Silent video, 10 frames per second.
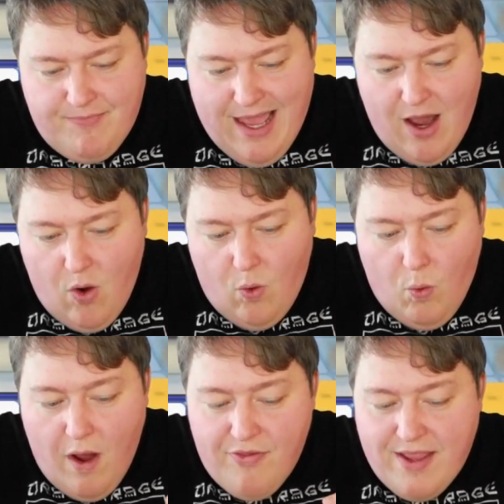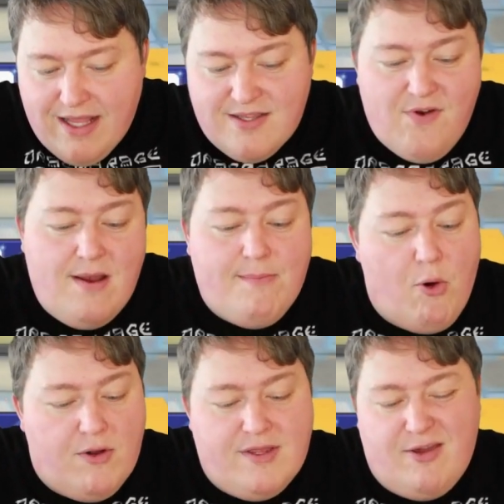Now, one thing that's very
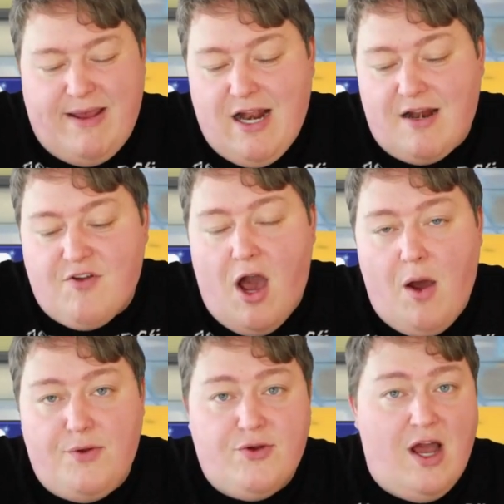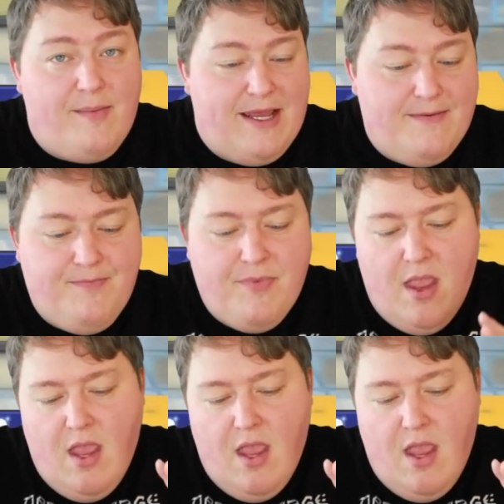important that you may not have caught when you come in,